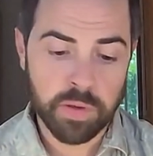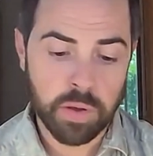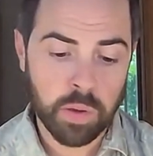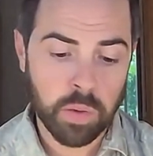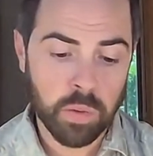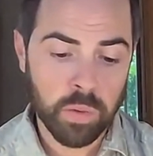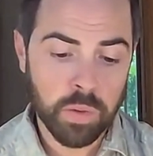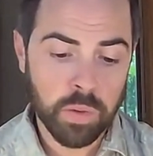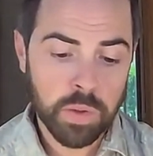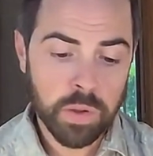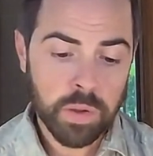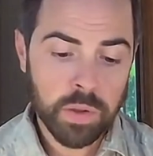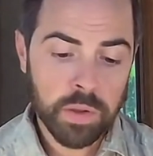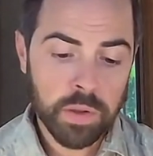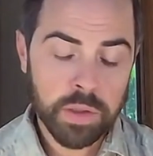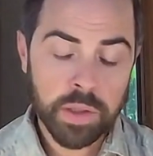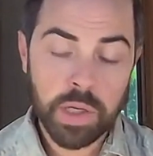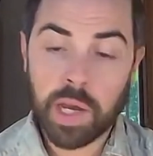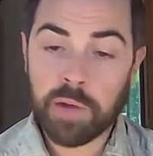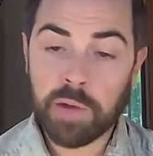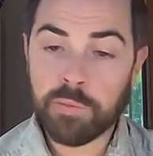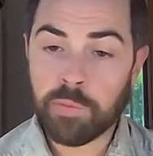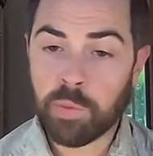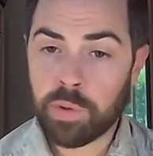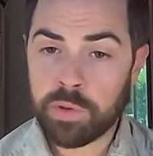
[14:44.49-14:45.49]
So
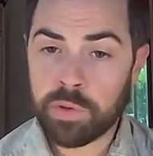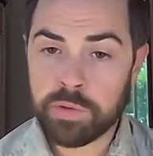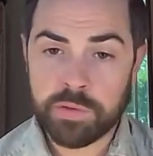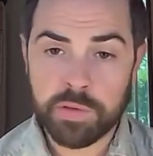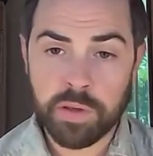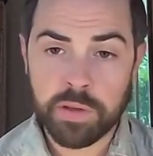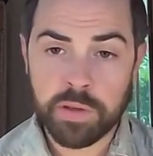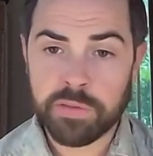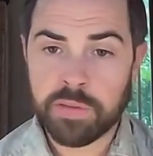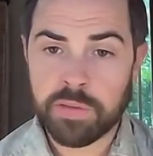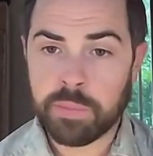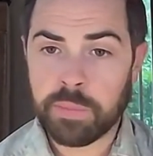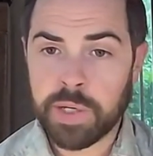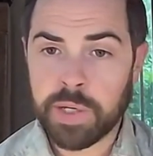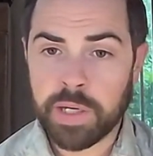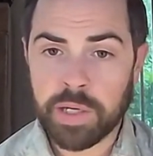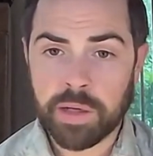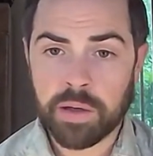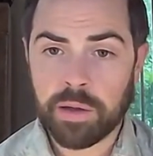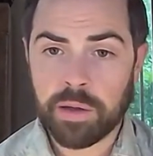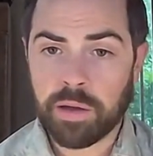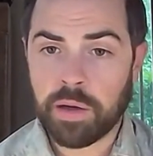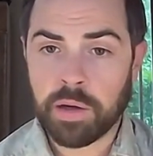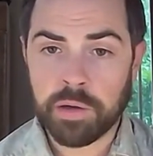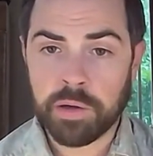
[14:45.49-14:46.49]
everyone says they
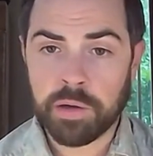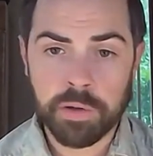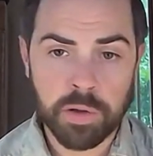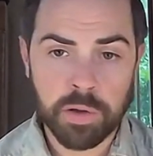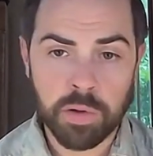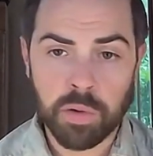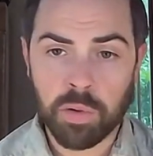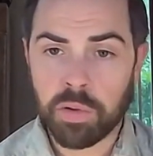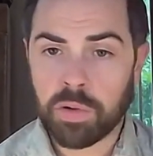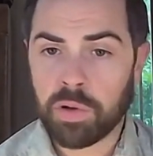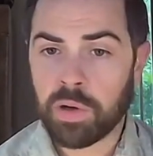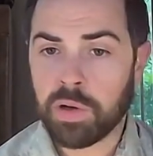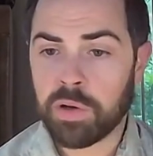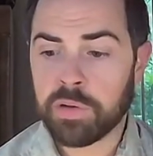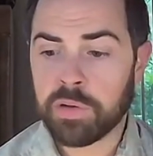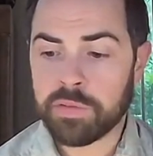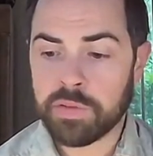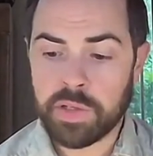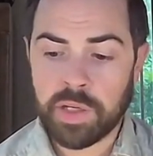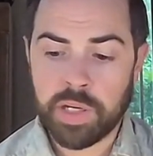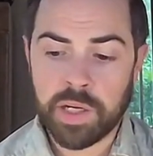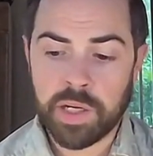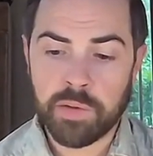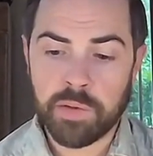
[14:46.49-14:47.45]
make 100 cold calls a day.